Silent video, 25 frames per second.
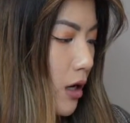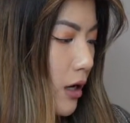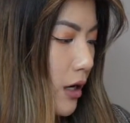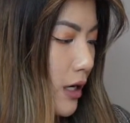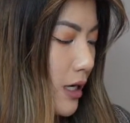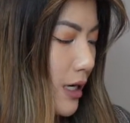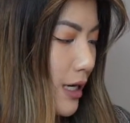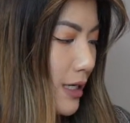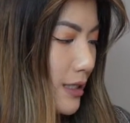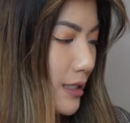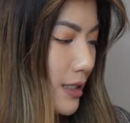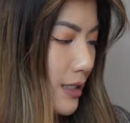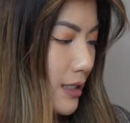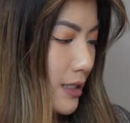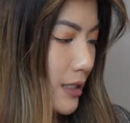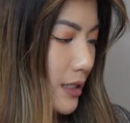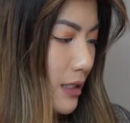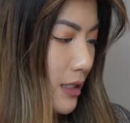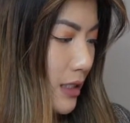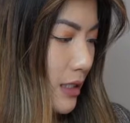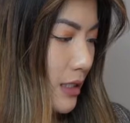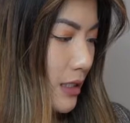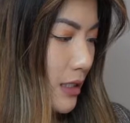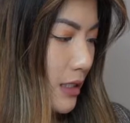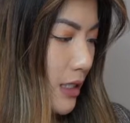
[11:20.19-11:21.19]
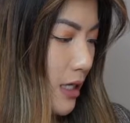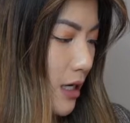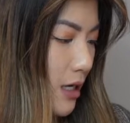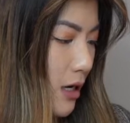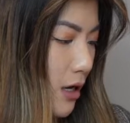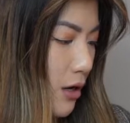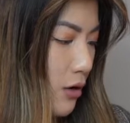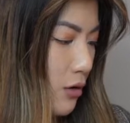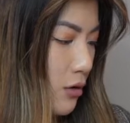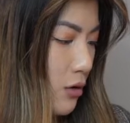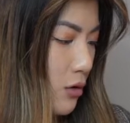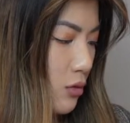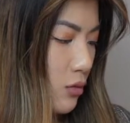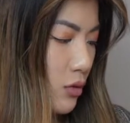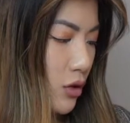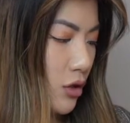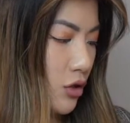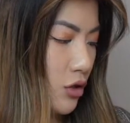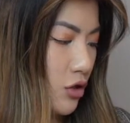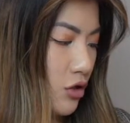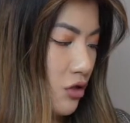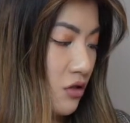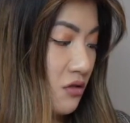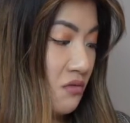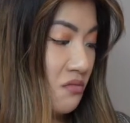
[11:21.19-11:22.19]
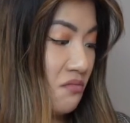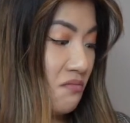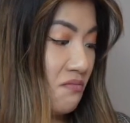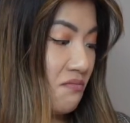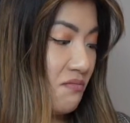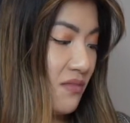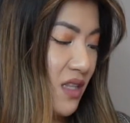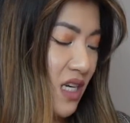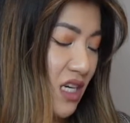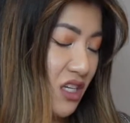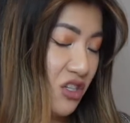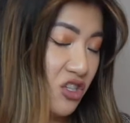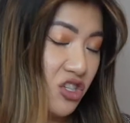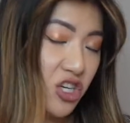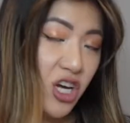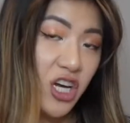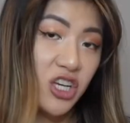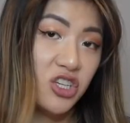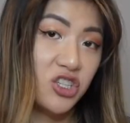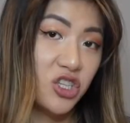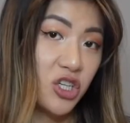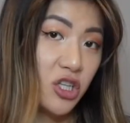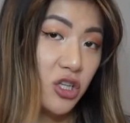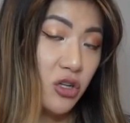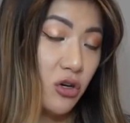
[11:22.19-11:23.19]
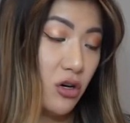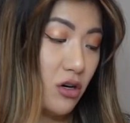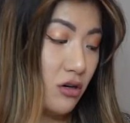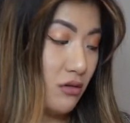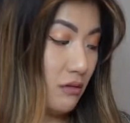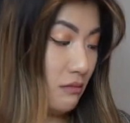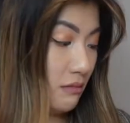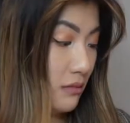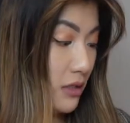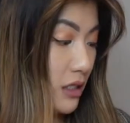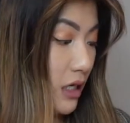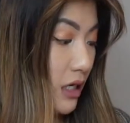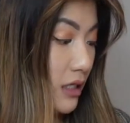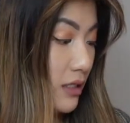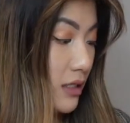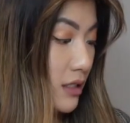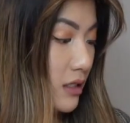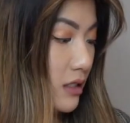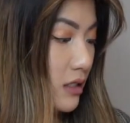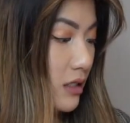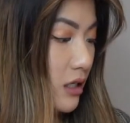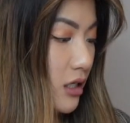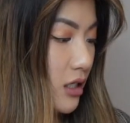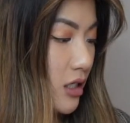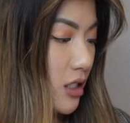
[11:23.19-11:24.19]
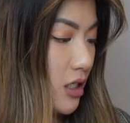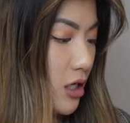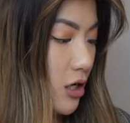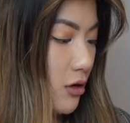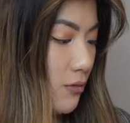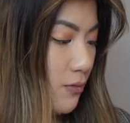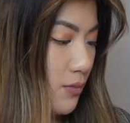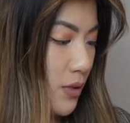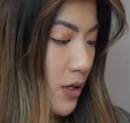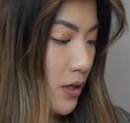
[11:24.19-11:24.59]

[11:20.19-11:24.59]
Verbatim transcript: Classic CD logo, which they change a lot as a side note,